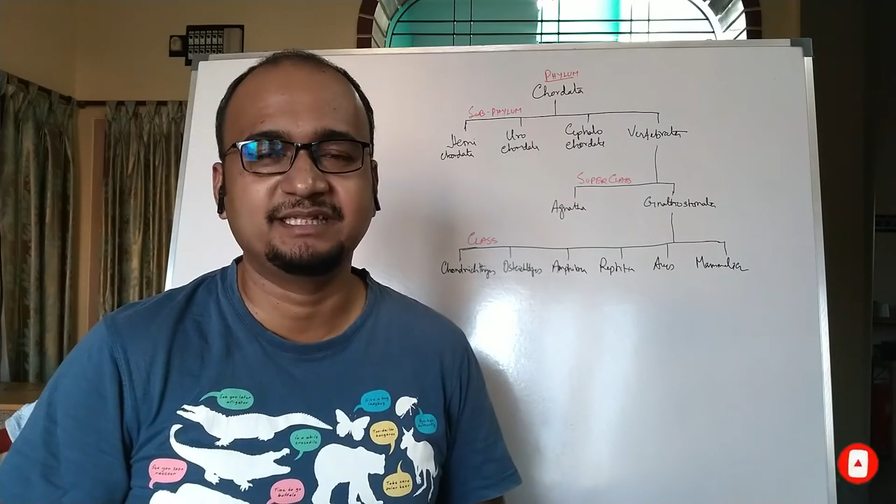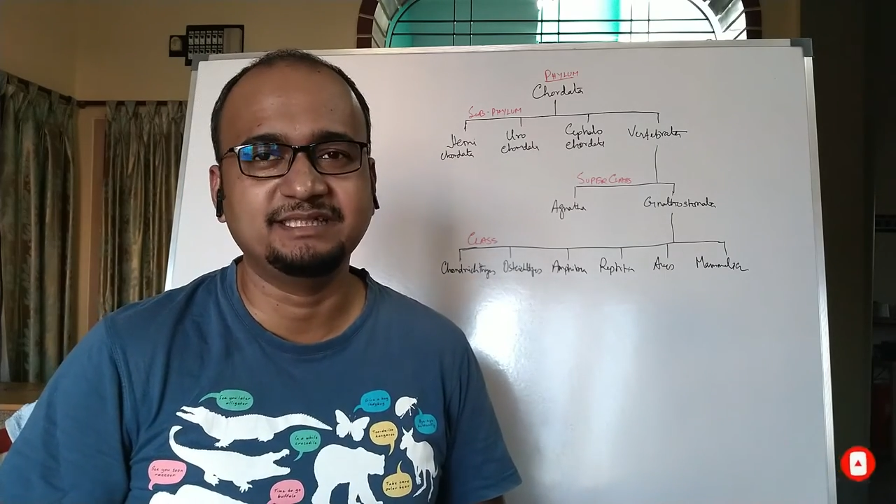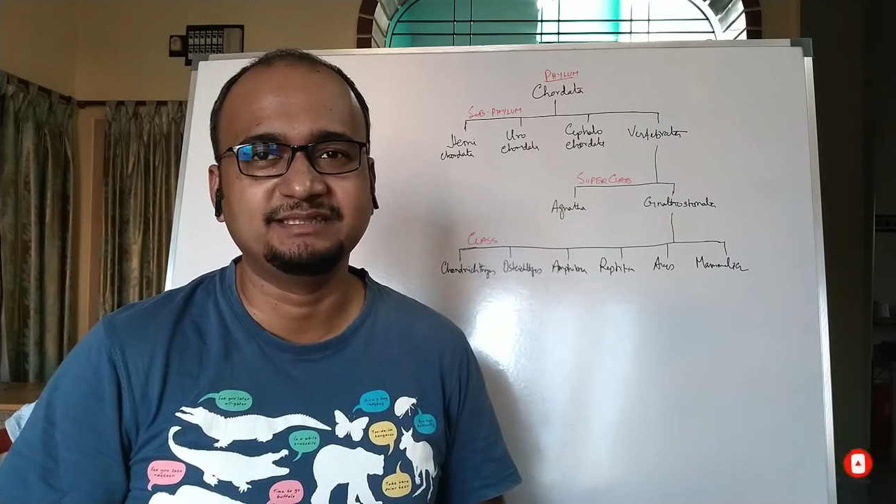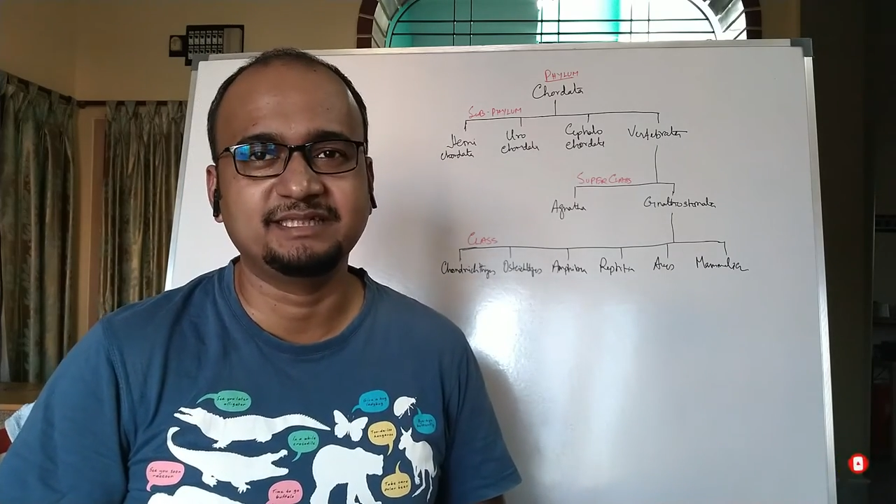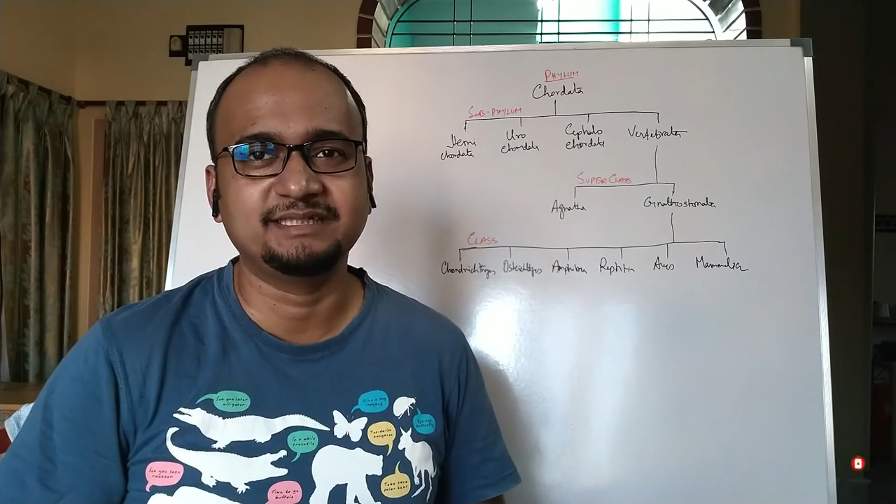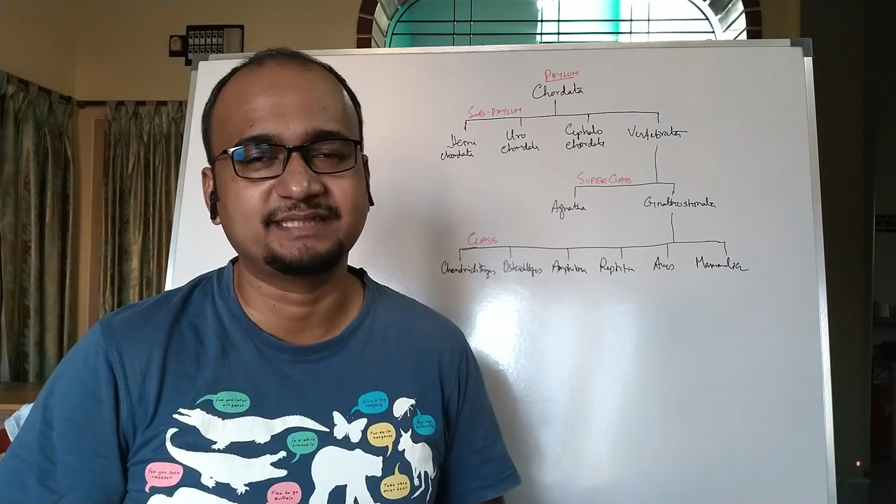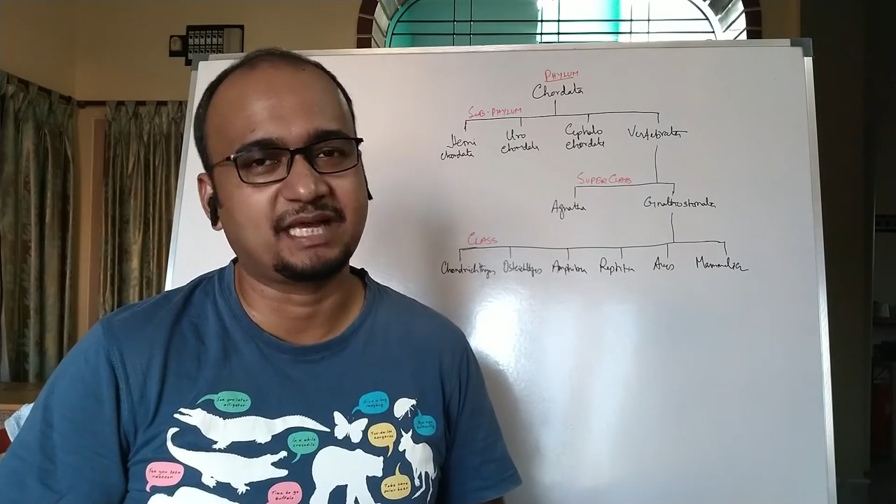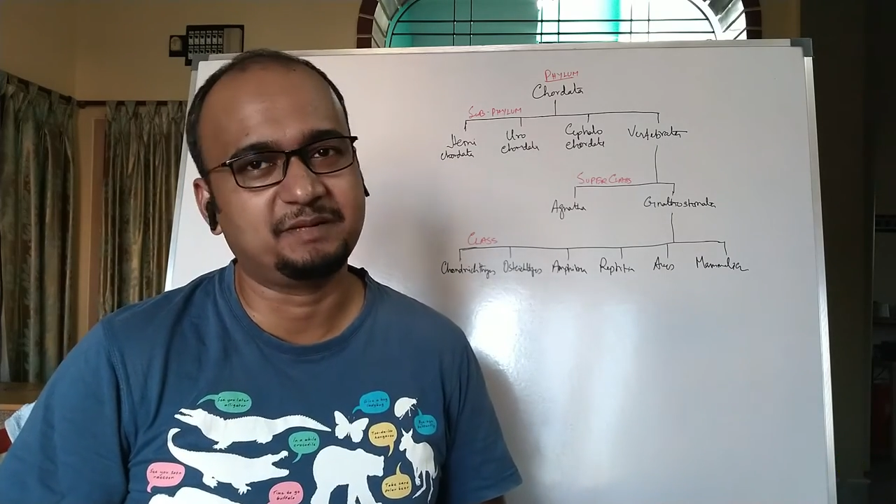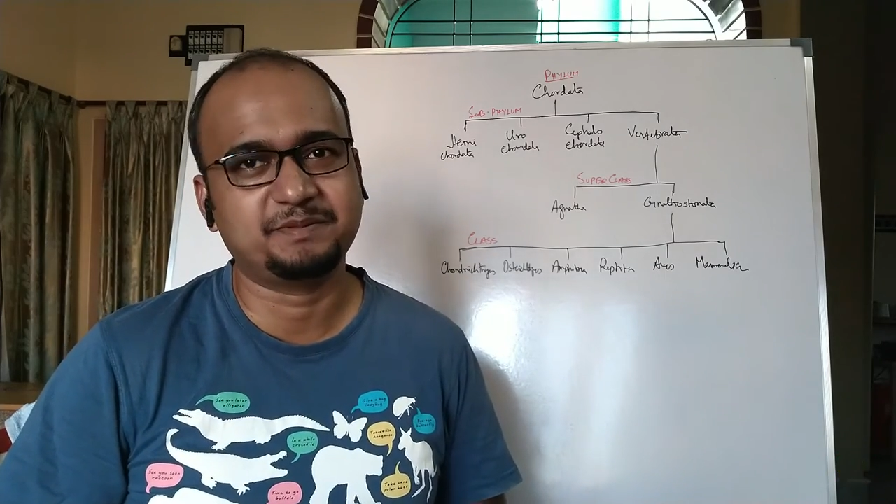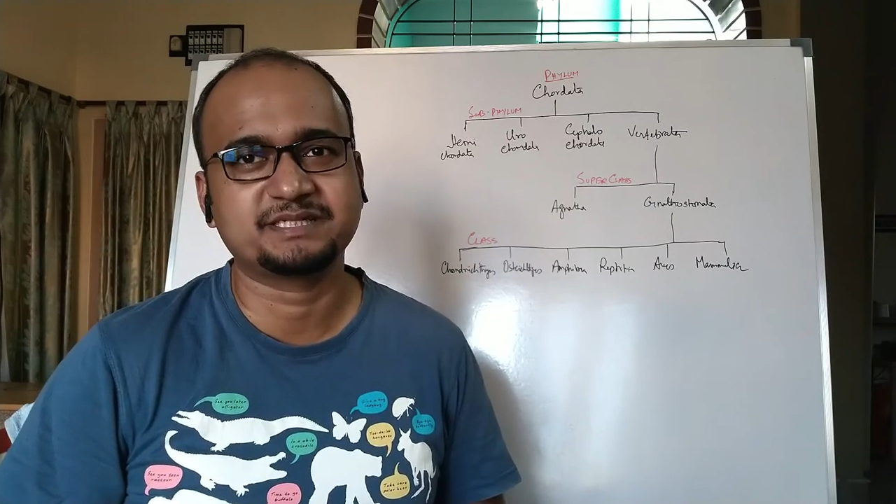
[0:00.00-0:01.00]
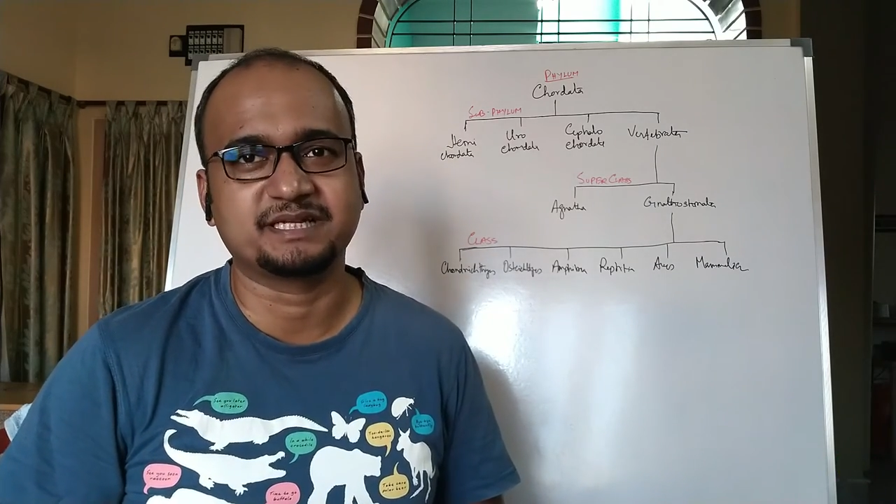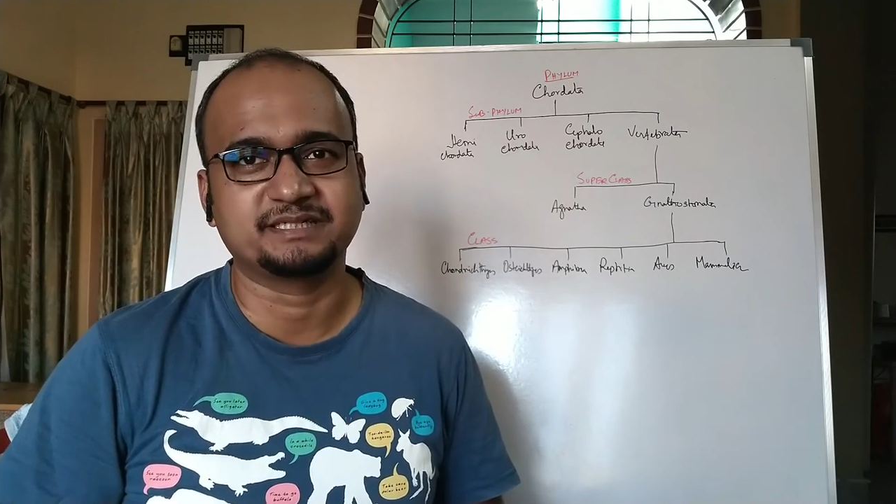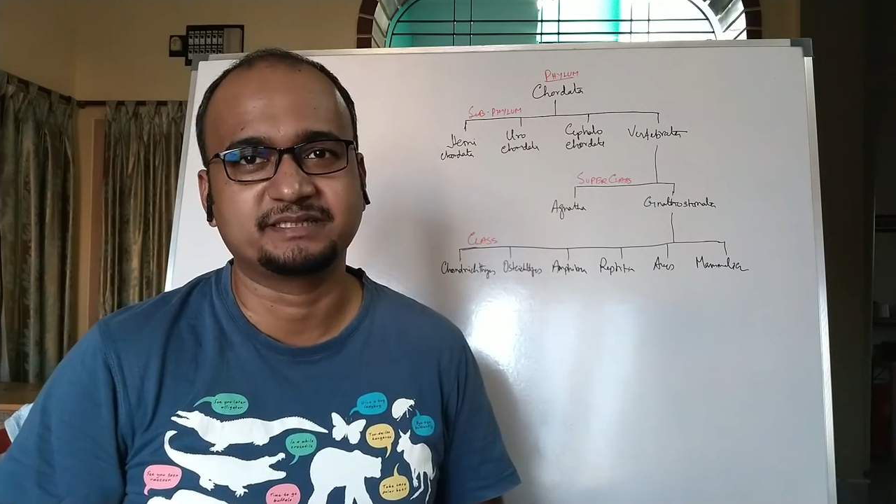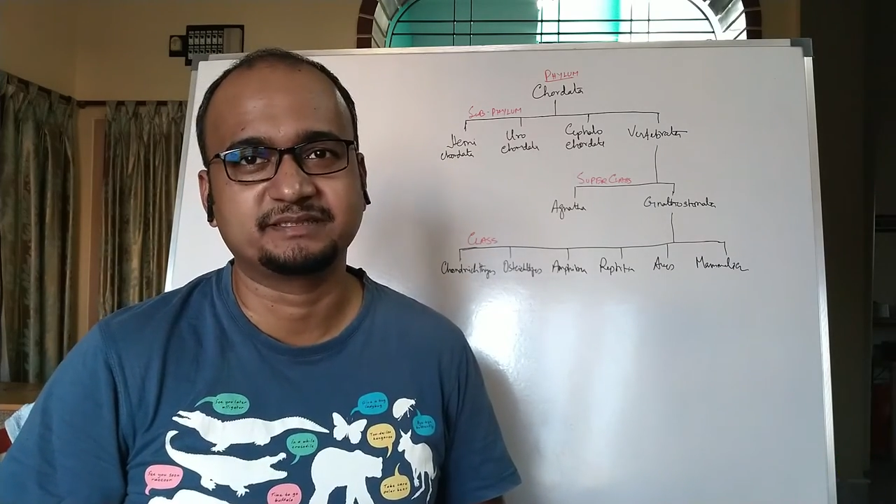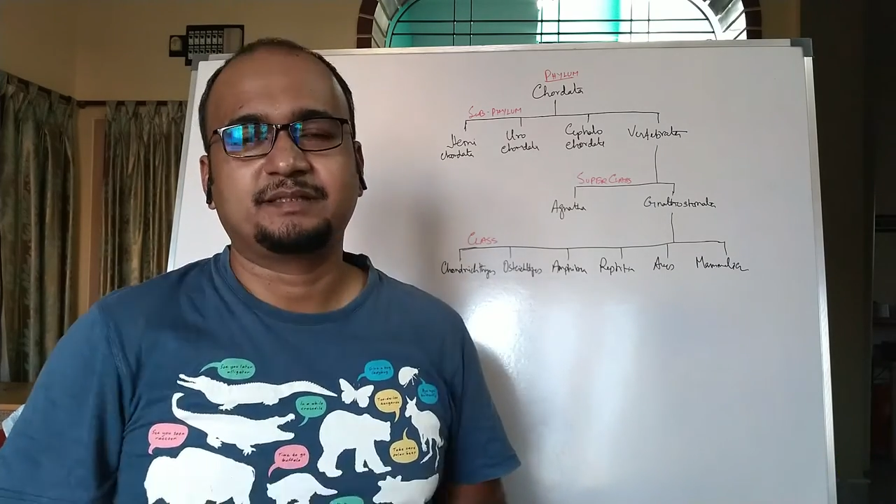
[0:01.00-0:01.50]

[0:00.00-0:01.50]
gill slits are present.